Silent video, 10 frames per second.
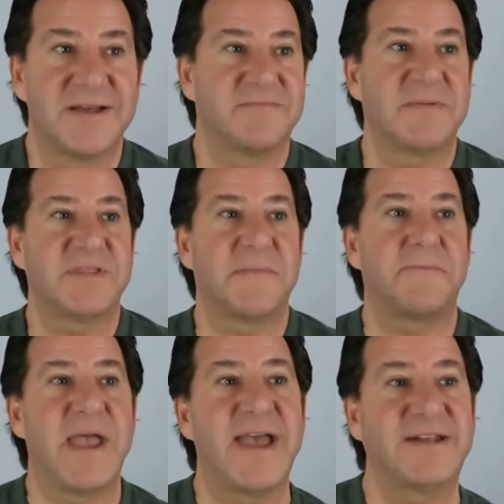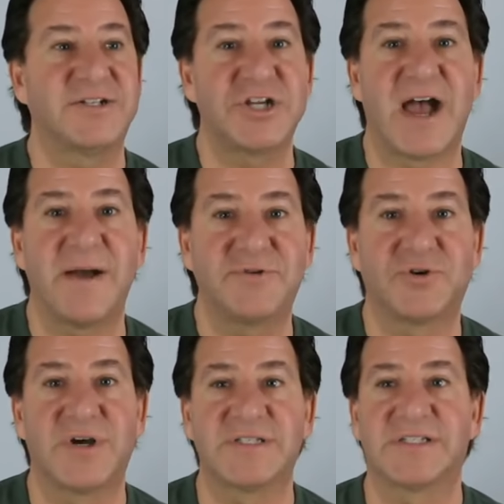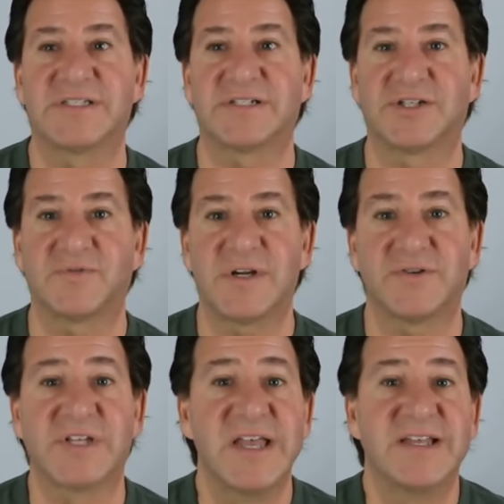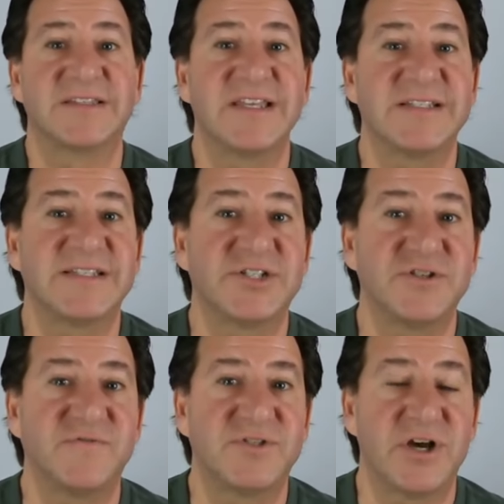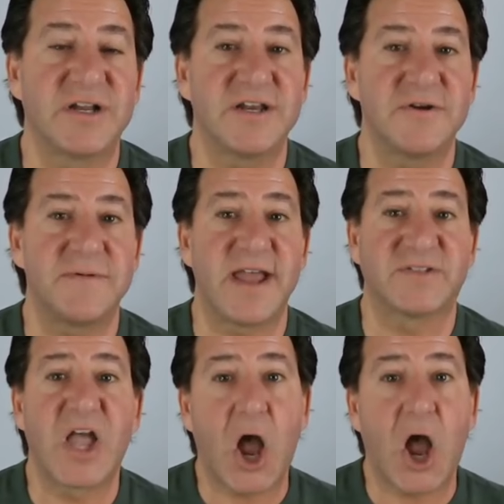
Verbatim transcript: Maybe the bad job choices, the careers, things that you've done in your past.